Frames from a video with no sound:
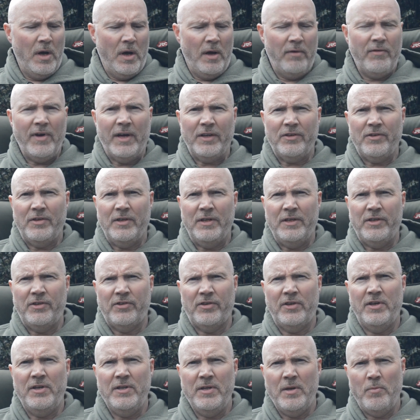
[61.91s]
I've actually
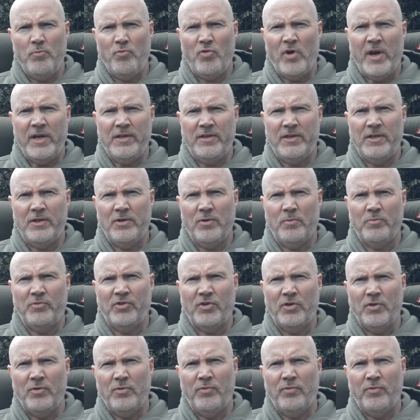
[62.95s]
seen them rated up to